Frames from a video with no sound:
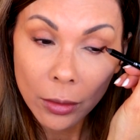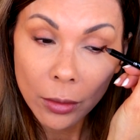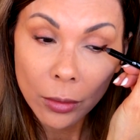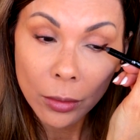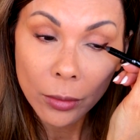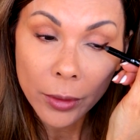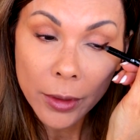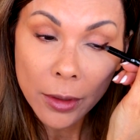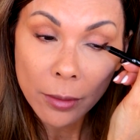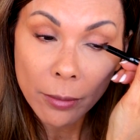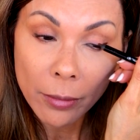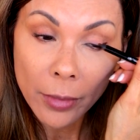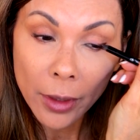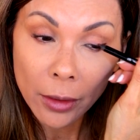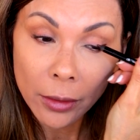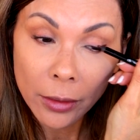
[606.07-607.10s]
Oh, it's
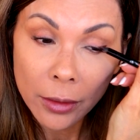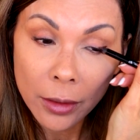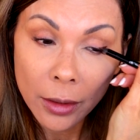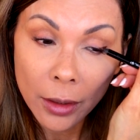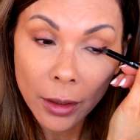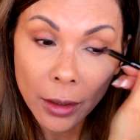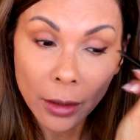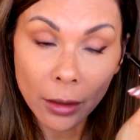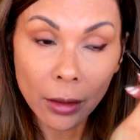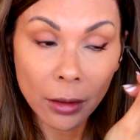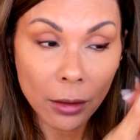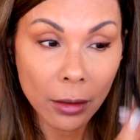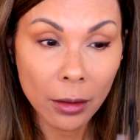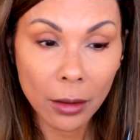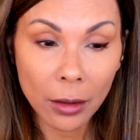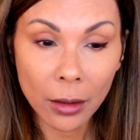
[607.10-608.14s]
melting.
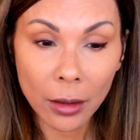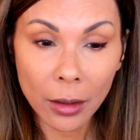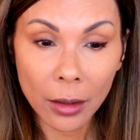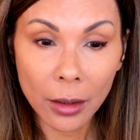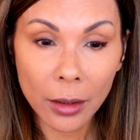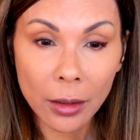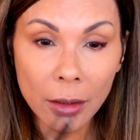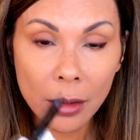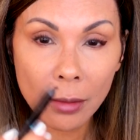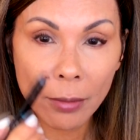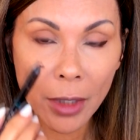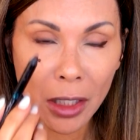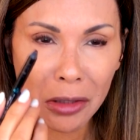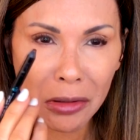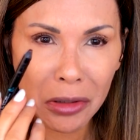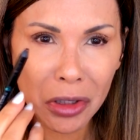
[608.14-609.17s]
It's
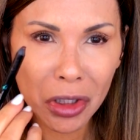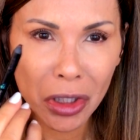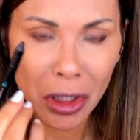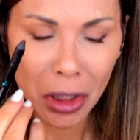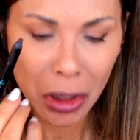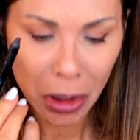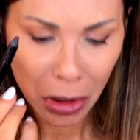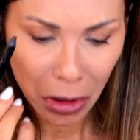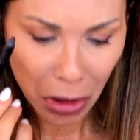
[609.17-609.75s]
melting.